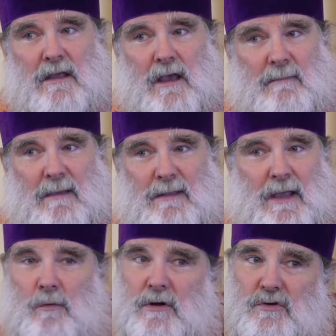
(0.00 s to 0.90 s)
and maybe
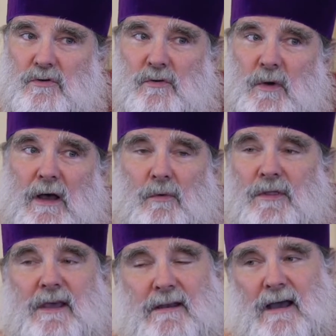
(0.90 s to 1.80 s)
they weren't doing well
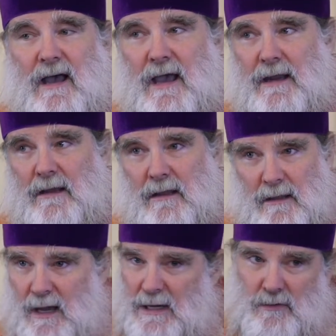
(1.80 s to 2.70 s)
when they died.
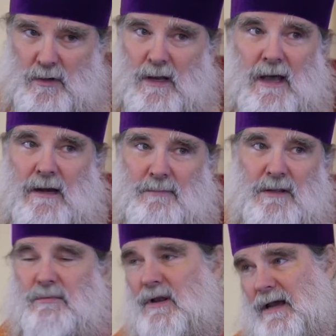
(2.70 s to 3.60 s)
I know a lot of
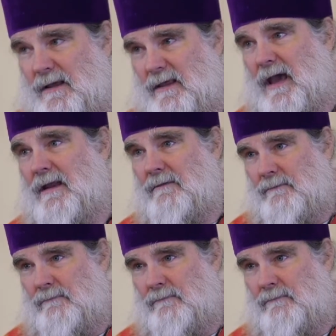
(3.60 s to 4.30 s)
people like that.